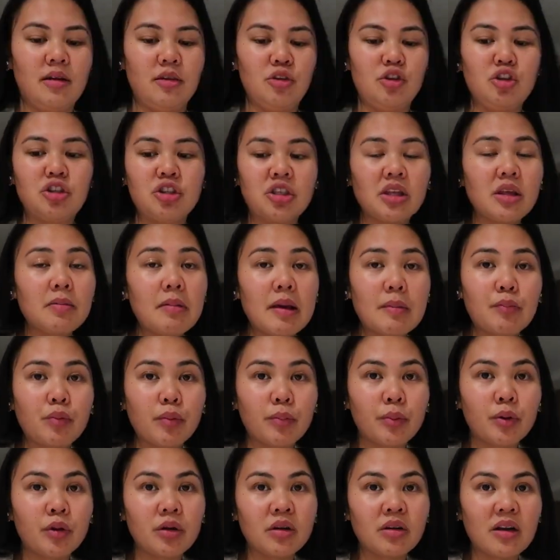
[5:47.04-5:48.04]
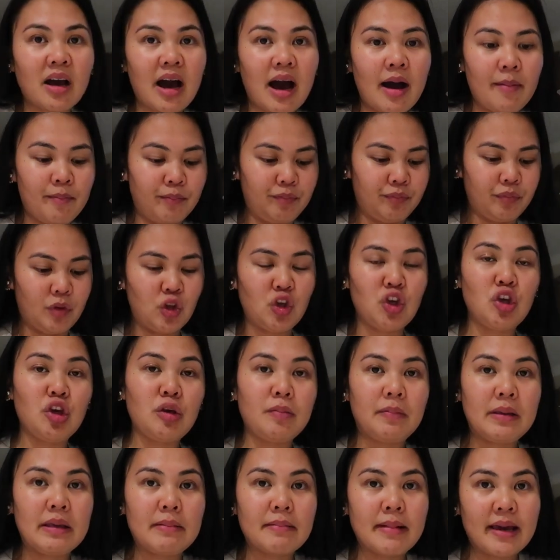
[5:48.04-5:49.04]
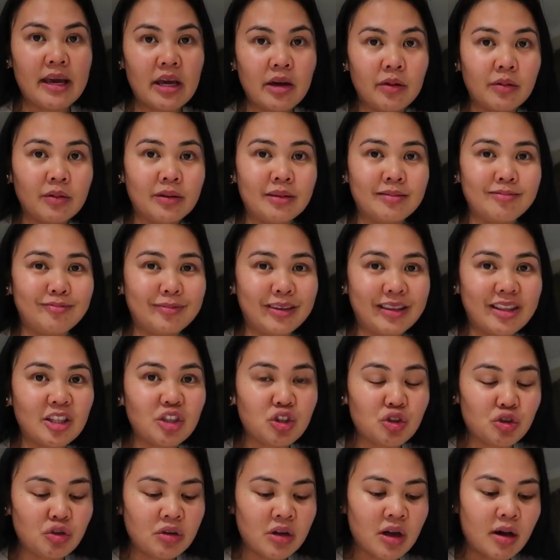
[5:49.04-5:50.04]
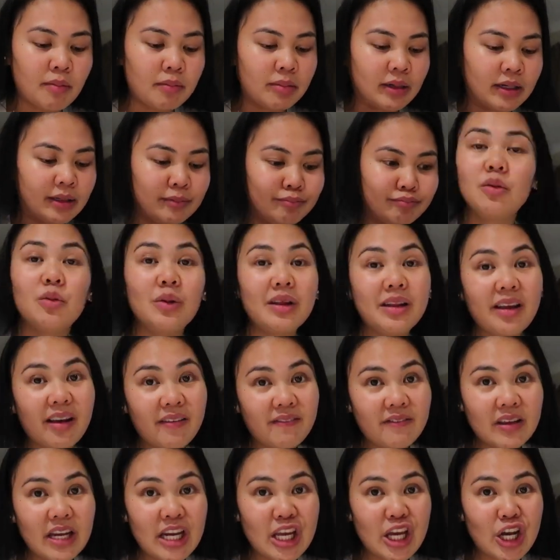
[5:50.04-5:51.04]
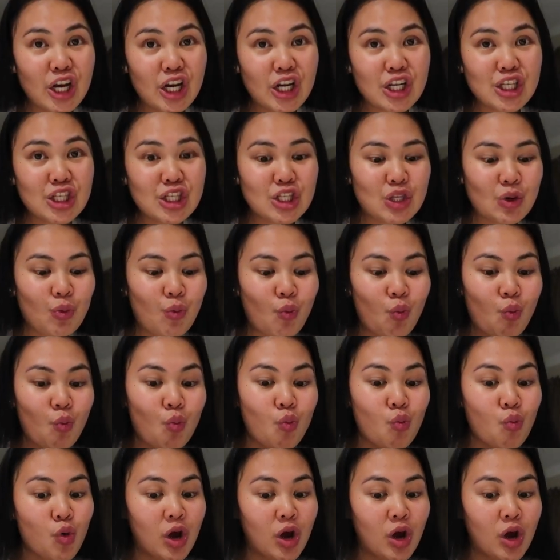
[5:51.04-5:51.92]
Usually people put QP mayo in with the tuna, but with like vinegar, so